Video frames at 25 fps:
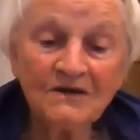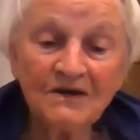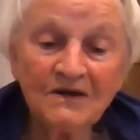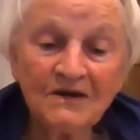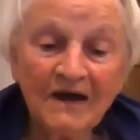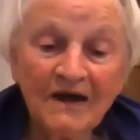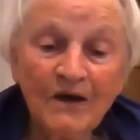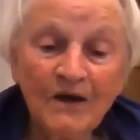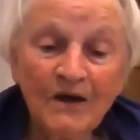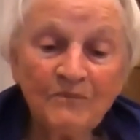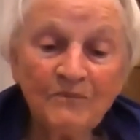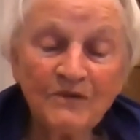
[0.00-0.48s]

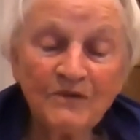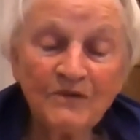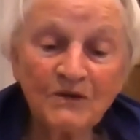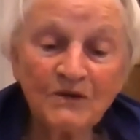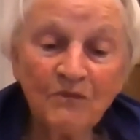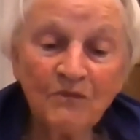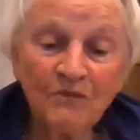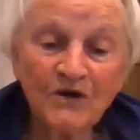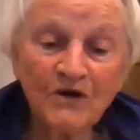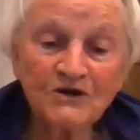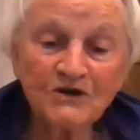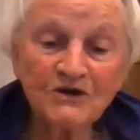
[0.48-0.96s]
help with the
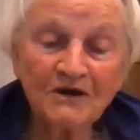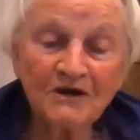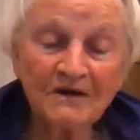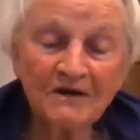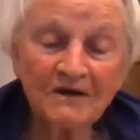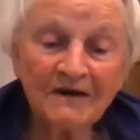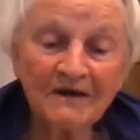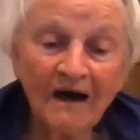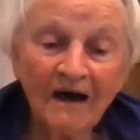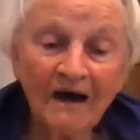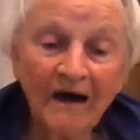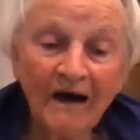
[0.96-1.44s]
washing and
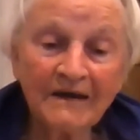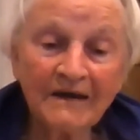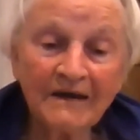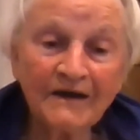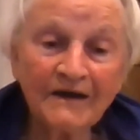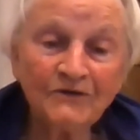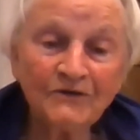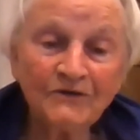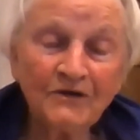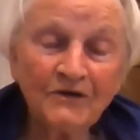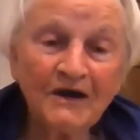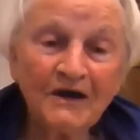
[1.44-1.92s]
the ironing
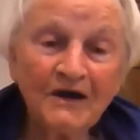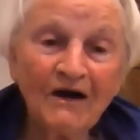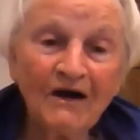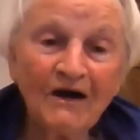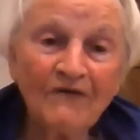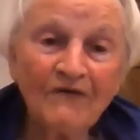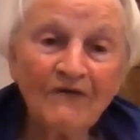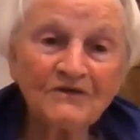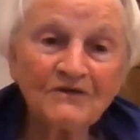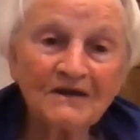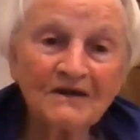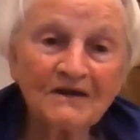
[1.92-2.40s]
and looking
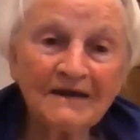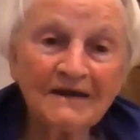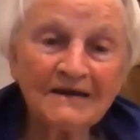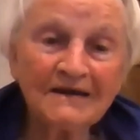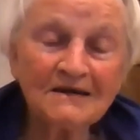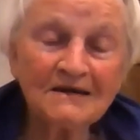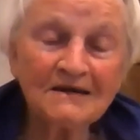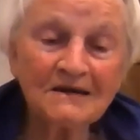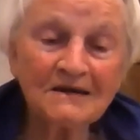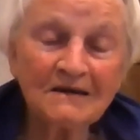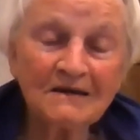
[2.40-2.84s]
after the kids.